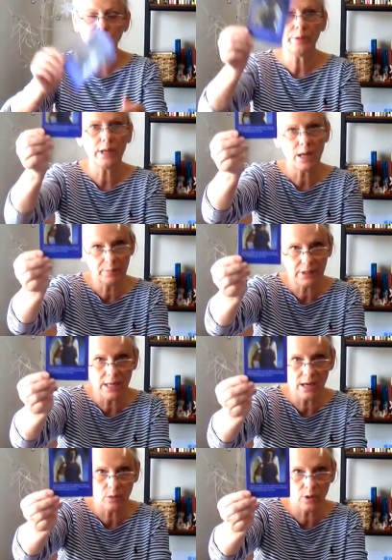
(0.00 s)
to be happy
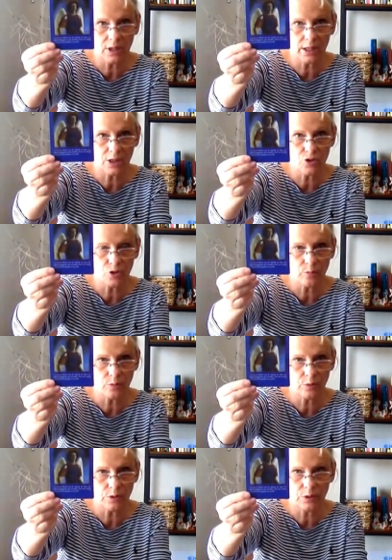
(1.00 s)
now, Archangel
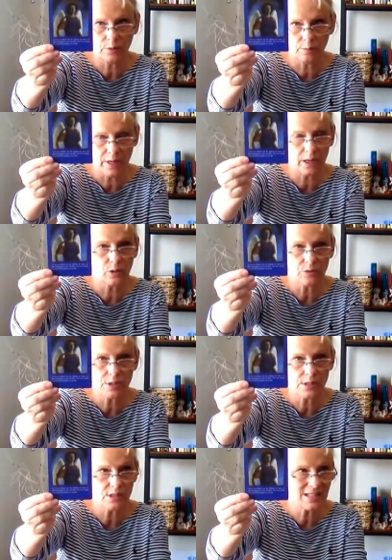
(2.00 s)
Michael
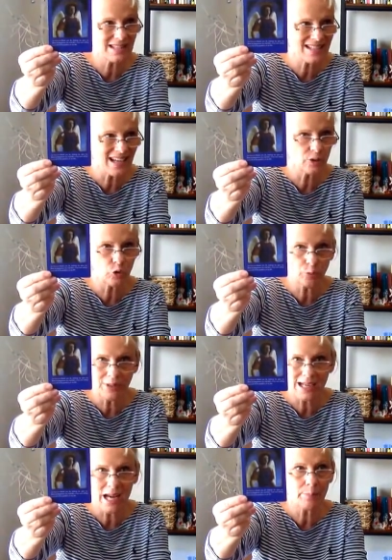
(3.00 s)
says. Decide to
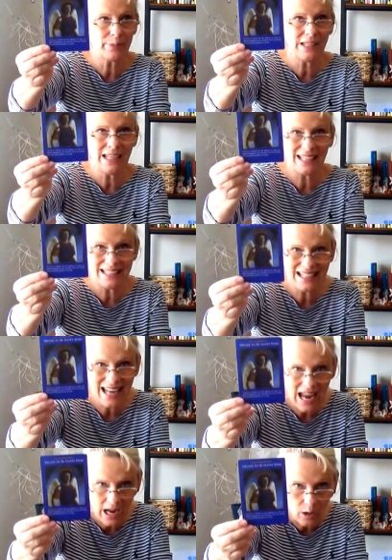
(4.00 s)
be happy
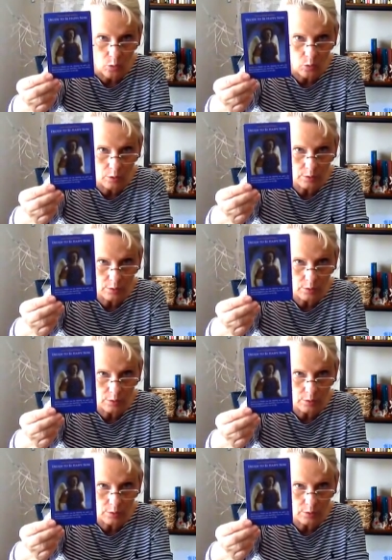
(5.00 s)
now.